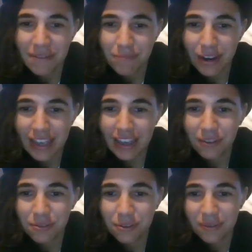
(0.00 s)
breaking an
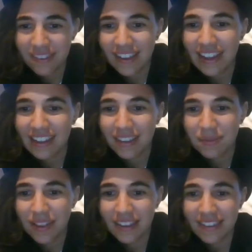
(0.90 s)
awkward silence
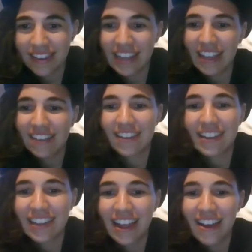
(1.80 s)
with her silly,
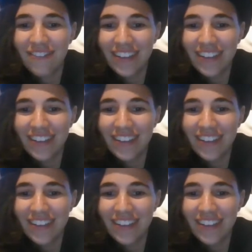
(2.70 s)
sudden laugh.